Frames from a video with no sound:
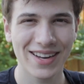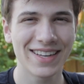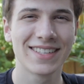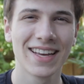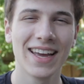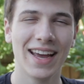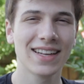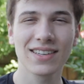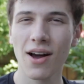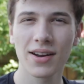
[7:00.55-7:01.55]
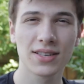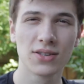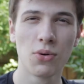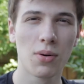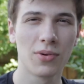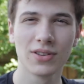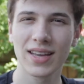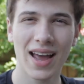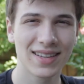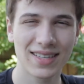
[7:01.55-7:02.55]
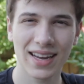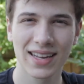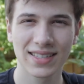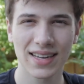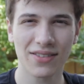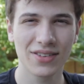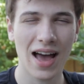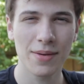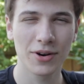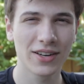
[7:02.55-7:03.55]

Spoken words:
is it's got its normal 10-second self-timer.